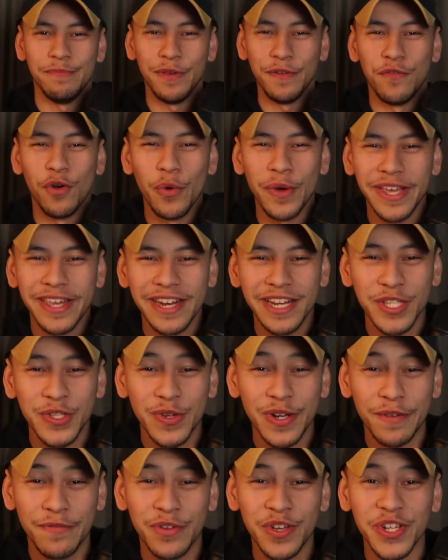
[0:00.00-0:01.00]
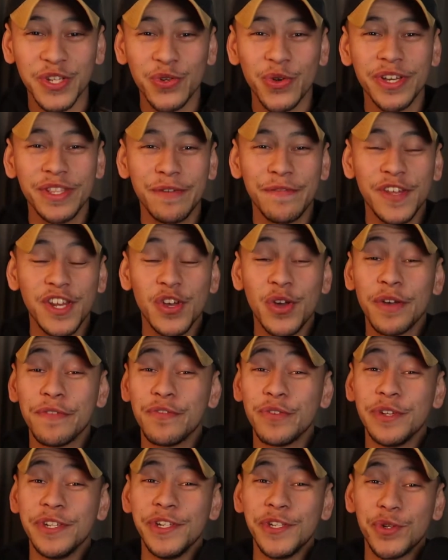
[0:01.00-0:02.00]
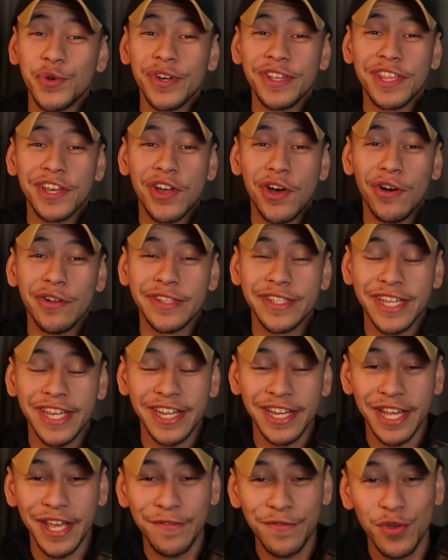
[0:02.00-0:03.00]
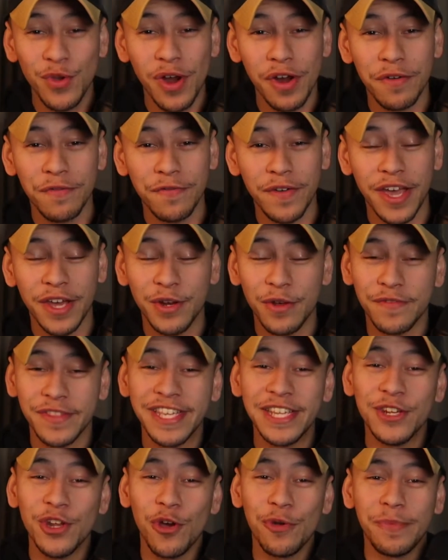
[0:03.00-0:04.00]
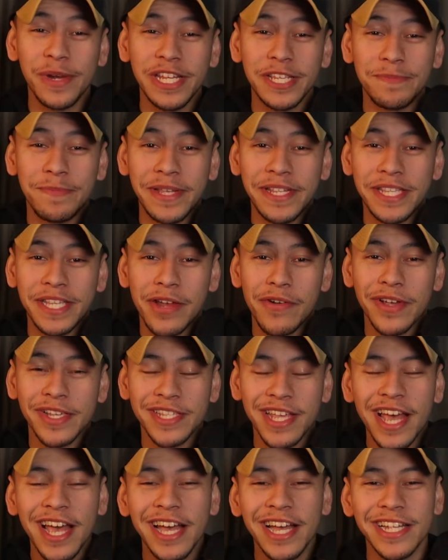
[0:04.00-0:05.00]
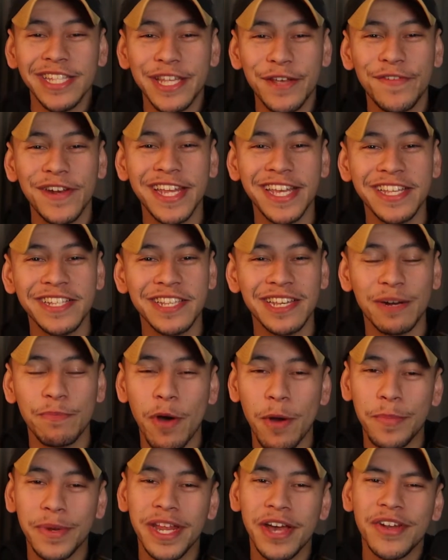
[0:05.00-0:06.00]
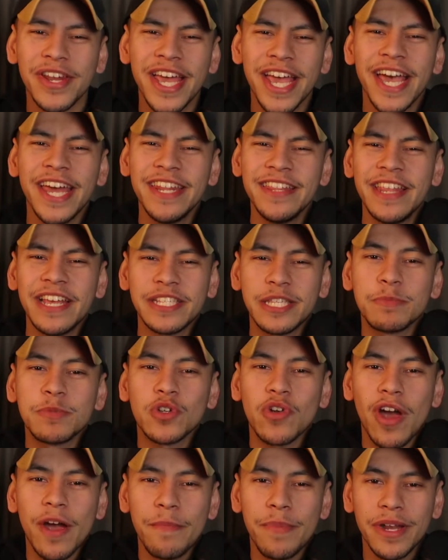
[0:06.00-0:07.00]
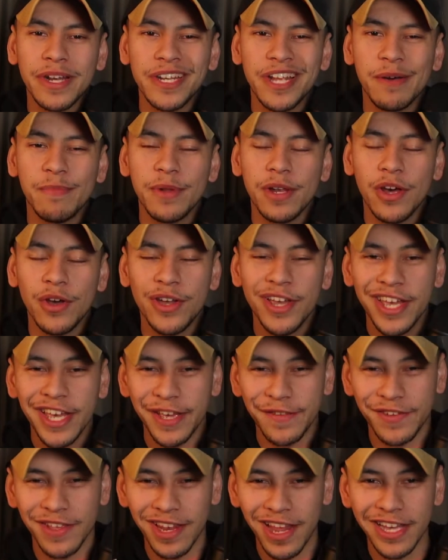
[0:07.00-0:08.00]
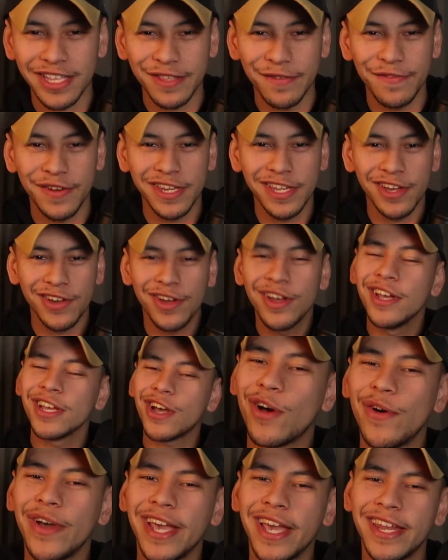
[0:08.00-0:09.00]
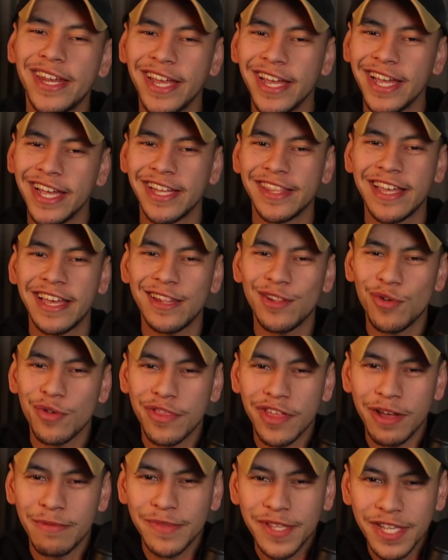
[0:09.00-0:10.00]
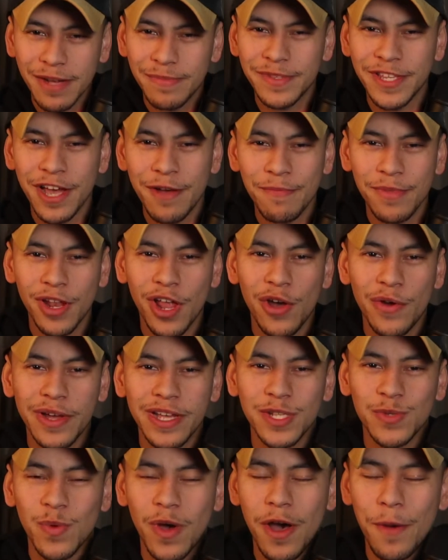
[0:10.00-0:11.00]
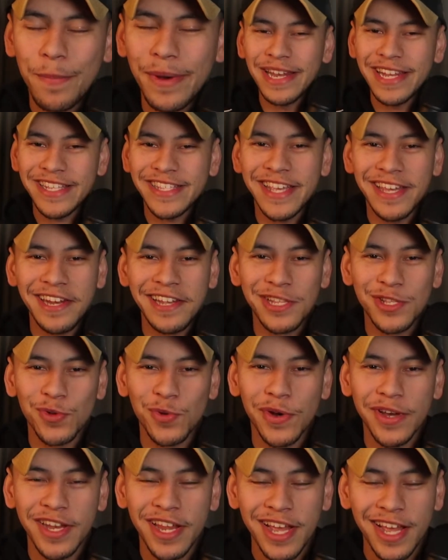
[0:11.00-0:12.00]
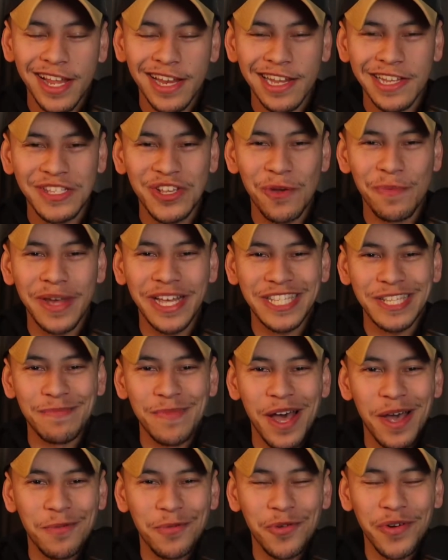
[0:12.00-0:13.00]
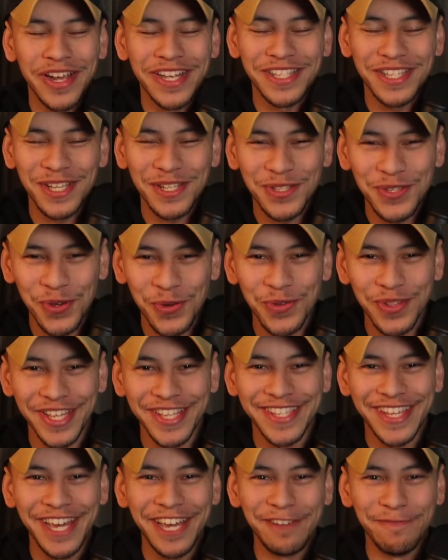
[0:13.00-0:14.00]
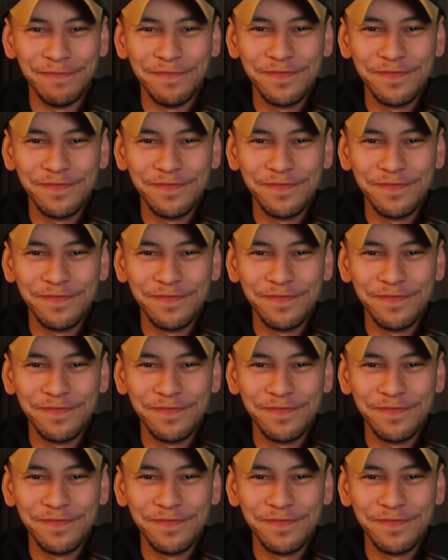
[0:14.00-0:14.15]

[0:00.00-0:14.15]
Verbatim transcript: Before we get into it, if you enjoy the video, if you enjoy the content, if you are a fan of the No Money series, definitely consider popping down, hitting that subscribe button down below. If you like the video, go ahead, hit that little thumbs up down below as well. But let's get into it. Let's go make some upgrades to the team.